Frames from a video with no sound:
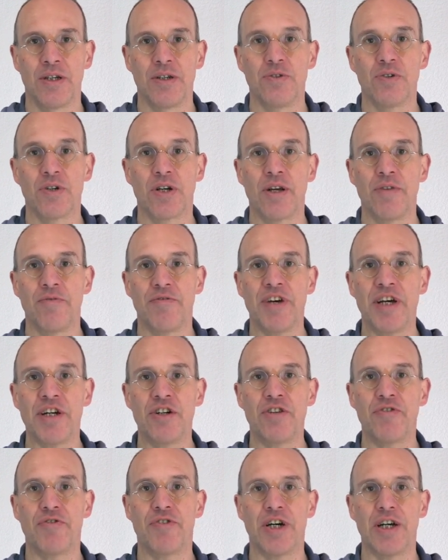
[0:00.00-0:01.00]
You can
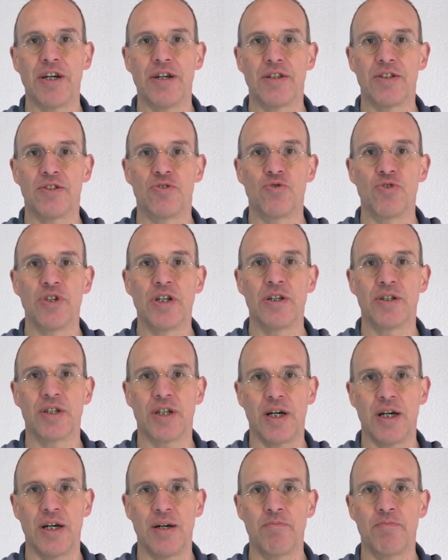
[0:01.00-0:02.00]
verify it's real
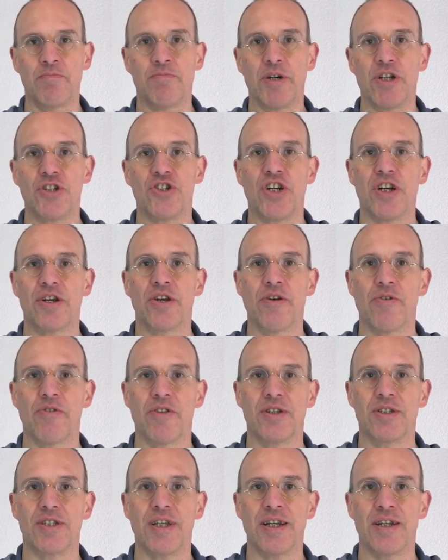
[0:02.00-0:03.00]
time by checking
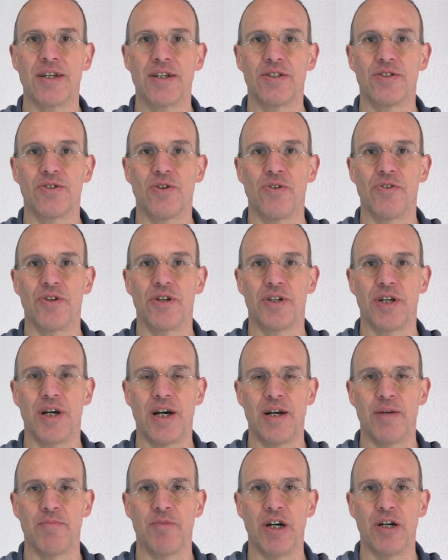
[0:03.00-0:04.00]
the seconds on the
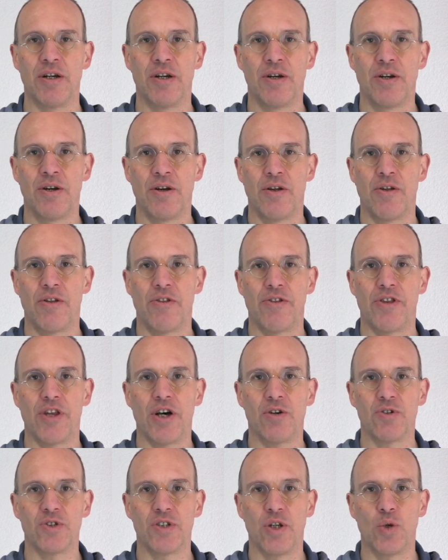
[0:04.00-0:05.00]
timer.
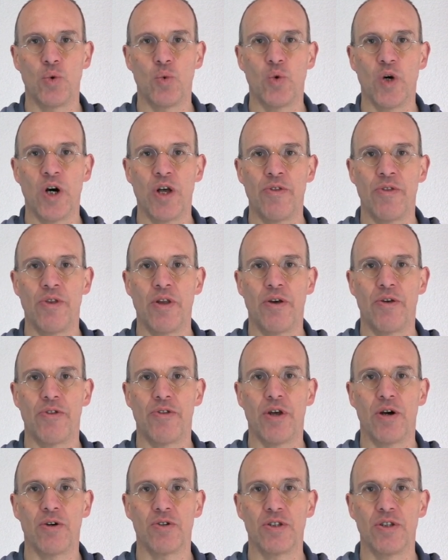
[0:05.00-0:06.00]
1001,
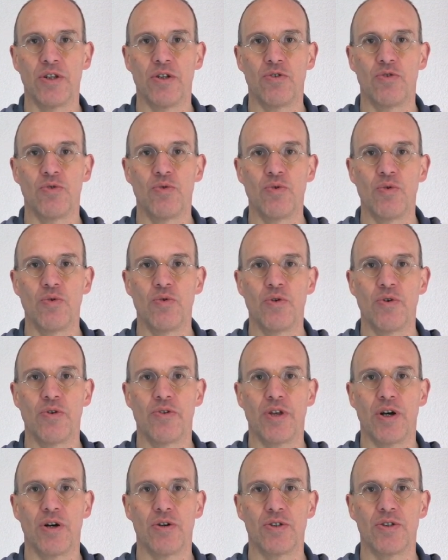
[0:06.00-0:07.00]
1002,
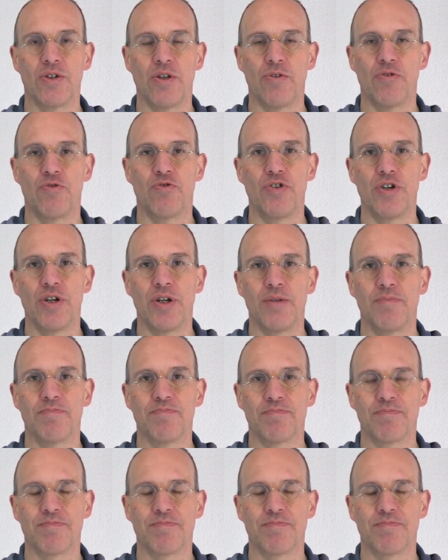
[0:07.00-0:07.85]
1003.